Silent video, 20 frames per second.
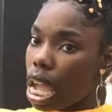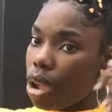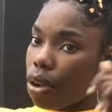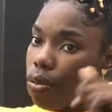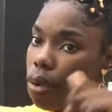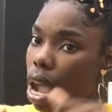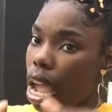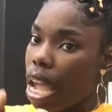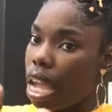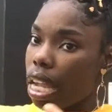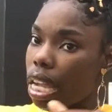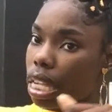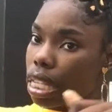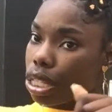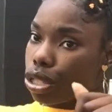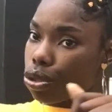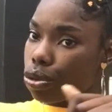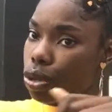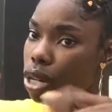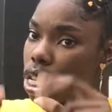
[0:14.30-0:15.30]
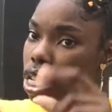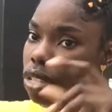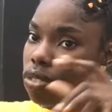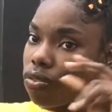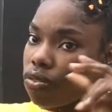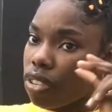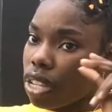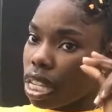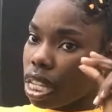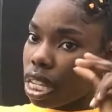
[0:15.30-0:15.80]
right into this
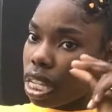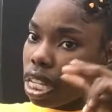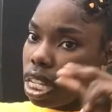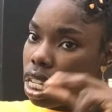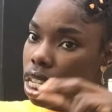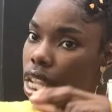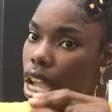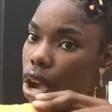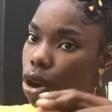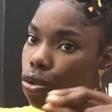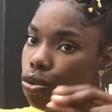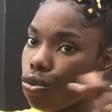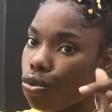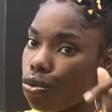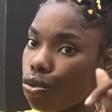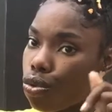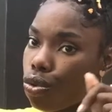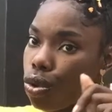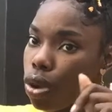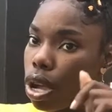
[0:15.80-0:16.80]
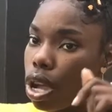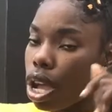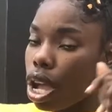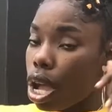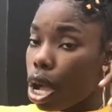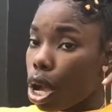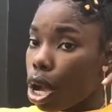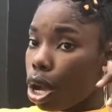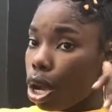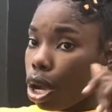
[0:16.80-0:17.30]
video,
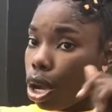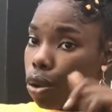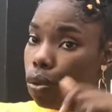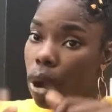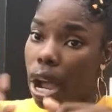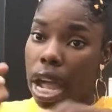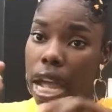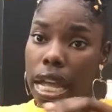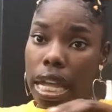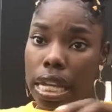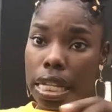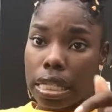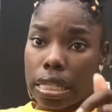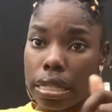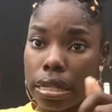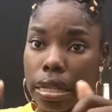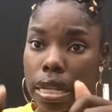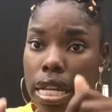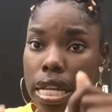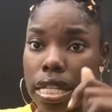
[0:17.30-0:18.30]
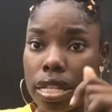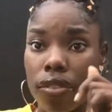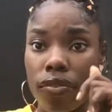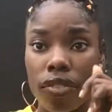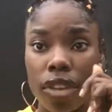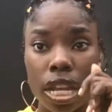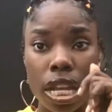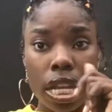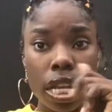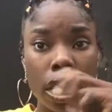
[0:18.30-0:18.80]
right into this
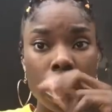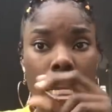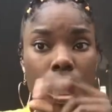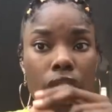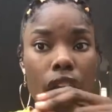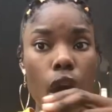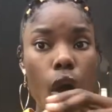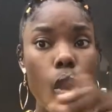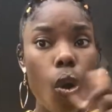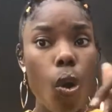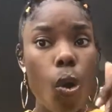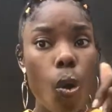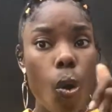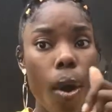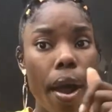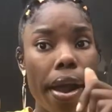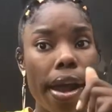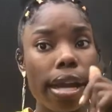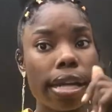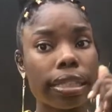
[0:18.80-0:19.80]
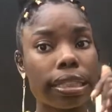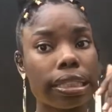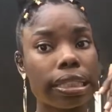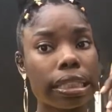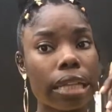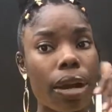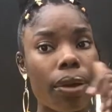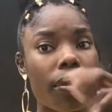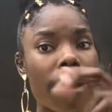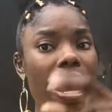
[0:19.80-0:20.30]
video,
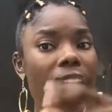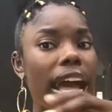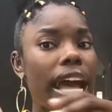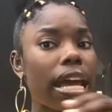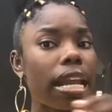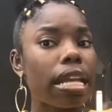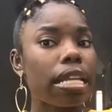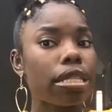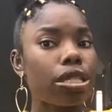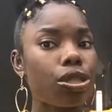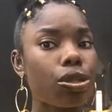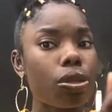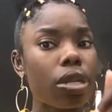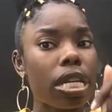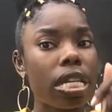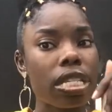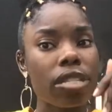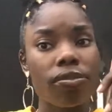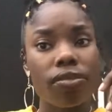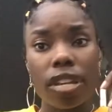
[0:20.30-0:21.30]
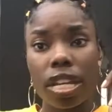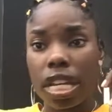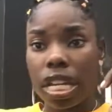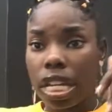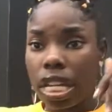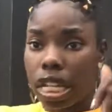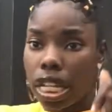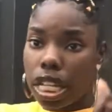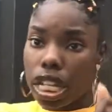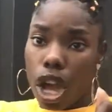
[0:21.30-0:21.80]
right into this
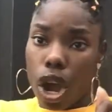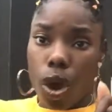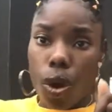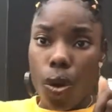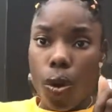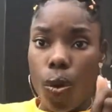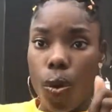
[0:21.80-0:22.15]
video.